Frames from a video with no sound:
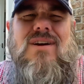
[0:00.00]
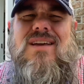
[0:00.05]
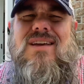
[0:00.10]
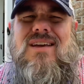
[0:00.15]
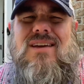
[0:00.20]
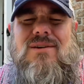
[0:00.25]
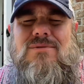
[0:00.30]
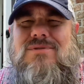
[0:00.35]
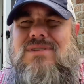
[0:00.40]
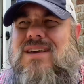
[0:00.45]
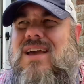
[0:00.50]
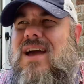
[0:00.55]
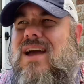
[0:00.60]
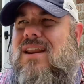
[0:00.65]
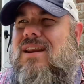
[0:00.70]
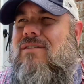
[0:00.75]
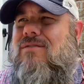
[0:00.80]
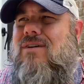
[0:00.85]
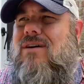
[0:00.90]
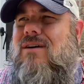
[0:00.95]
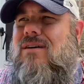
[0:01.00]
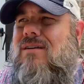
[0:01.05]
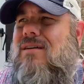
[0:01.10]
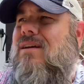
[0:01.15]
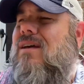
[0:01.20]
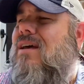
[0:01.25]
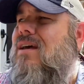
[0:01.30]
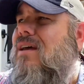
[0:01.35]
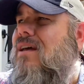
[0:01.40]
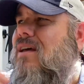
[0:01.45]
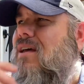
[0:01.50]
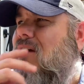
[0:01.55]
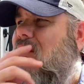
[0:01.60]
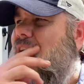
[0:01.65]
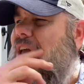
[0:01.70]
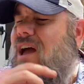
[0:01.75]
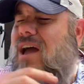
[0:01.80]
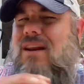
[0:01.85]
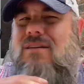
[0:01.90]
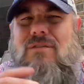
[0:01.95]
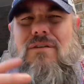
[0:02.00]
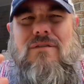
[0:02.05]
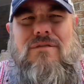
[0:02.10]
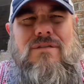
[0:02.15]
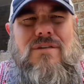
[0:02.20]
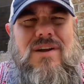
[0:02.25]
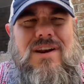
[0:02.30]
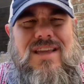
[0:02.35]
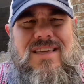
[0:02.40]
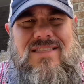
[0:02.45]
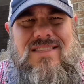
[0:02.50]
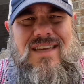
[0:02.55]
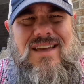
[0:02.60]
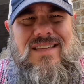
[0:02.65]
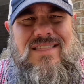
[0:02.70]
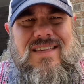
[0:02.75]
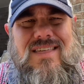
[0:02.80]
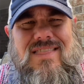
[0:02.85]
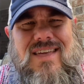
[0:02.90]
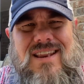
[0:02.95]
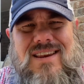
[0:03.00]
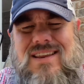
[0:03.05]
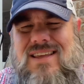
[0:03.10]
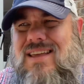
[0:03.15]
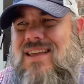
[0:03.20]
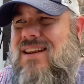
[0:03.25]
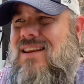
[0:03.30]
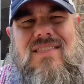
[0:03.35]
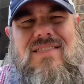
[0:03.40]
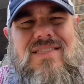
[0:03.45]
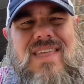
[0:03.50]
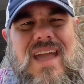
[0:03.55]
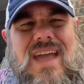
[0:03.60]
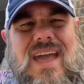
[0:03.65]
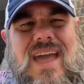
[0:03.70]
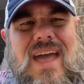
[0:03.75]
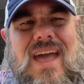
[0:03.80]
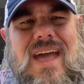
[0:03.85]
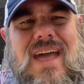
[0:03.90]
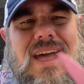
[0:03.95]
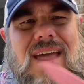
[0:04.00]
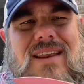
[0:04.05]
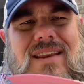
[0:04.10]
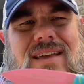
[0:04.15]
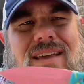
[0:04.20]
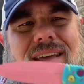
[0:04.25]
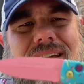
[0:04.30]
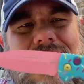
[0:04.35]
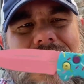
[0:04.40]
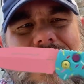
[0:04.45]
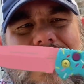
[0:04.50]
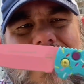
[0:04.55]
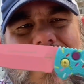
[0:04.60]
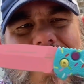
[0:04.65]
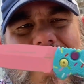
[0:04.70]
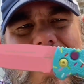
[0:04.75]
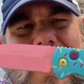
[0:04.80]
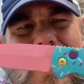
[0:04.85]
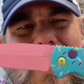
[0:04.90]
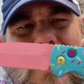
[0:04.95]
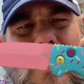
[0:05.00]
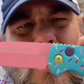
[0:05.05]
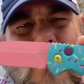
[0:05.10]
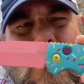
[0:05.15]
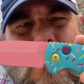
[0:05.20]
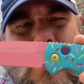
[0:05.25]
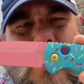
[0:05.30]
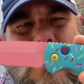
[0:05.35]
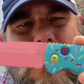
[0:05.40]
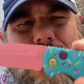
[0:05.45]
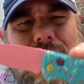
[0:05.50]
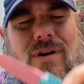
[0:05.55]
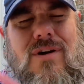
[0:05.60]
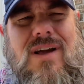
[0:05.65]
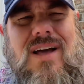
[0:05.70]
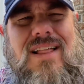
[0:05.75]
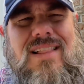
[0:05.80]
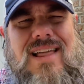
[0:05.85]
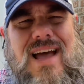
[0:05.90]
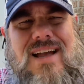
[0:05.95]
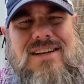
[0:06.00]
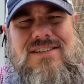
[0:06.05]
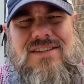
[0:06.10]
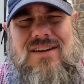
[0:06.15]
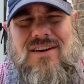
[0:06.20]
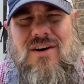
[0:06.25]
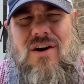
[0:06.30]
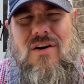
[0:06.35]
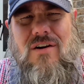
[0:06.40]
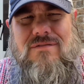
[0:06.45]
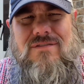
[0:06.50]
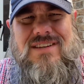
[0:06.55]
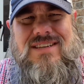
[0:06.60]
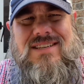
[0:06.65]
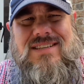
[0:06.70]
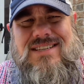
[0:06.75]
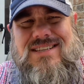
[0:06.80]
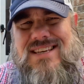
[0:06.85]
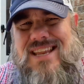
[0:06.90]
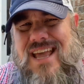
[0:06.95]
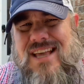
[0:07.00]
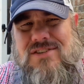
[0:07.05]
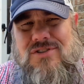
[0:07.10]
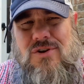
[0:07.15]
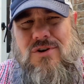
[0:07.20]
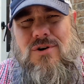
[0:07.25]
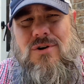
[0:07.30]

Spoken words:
It was kind of a funny thing that they did. They had a Boker Kalashnikov Desert